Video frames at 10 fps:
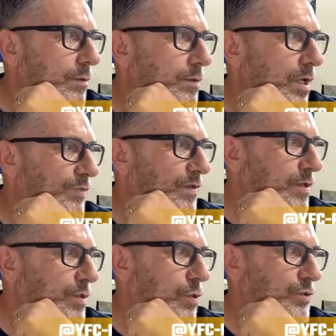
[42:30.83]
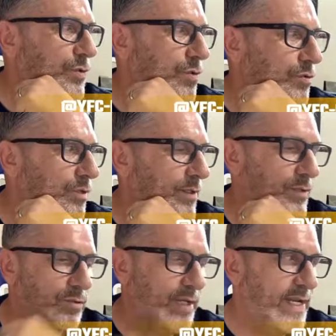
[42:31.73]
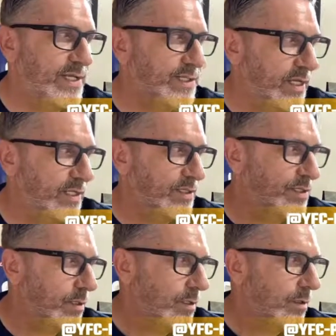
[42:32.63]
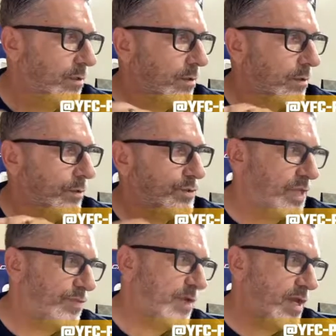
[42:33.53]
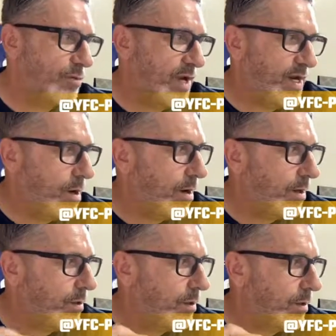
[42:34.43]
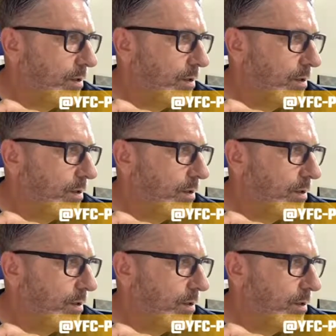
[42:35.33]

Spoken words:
Nothing new. So the latest is there's nothing on the radar.